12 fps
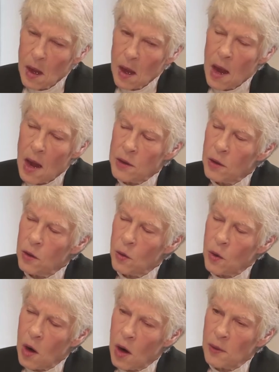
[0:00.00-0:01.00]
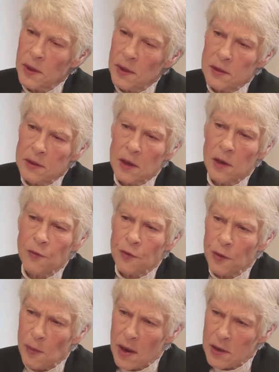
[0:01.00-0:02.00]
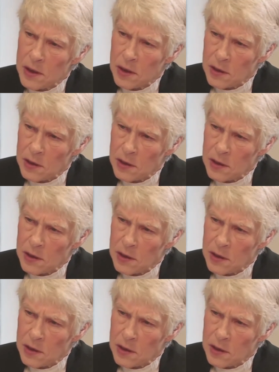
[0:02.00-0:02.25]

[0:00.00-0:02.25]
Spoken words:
And you called this information